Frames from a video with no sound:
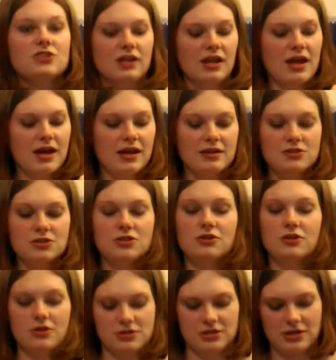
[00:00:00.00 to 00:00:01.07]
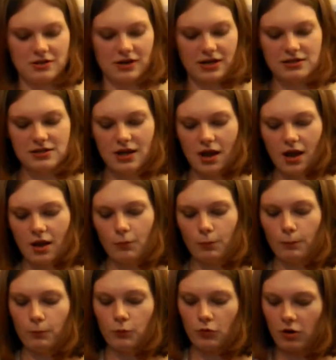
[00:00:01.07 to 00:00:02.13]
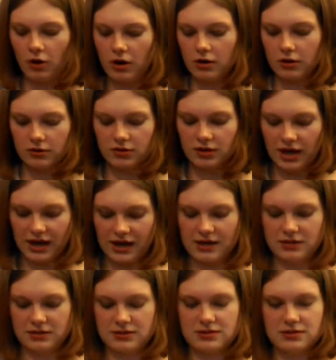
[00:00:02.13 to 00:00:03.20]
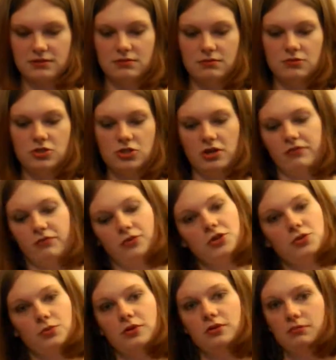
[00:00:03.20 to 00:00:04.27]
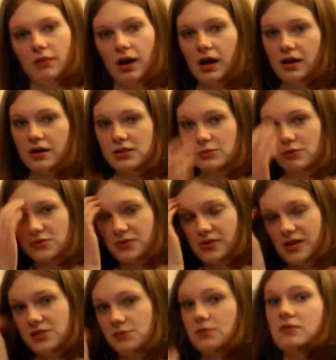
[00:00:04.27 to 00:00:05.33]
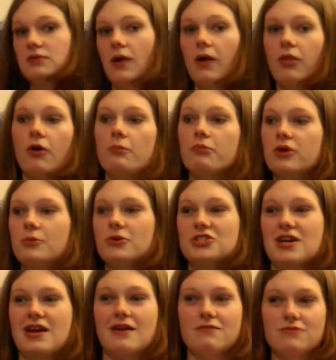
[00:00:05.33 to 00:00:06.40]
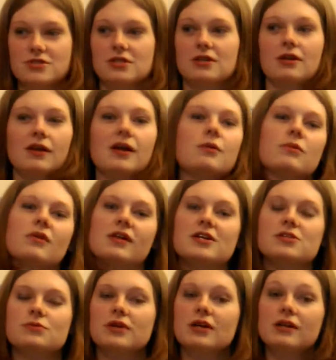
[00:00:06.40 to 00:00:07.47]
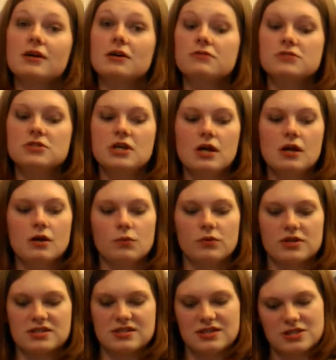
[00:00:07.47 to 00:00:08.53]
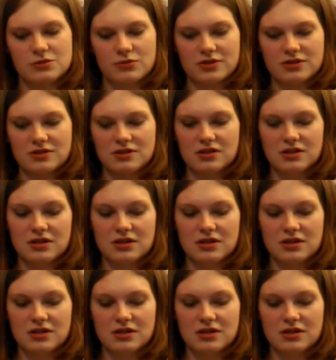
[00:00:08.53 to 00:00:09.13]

July's Curiosity Crate. Not as chuffed with this one as I was with the last one. I thought pretty much every single item in the last one I loved, whereas in this one,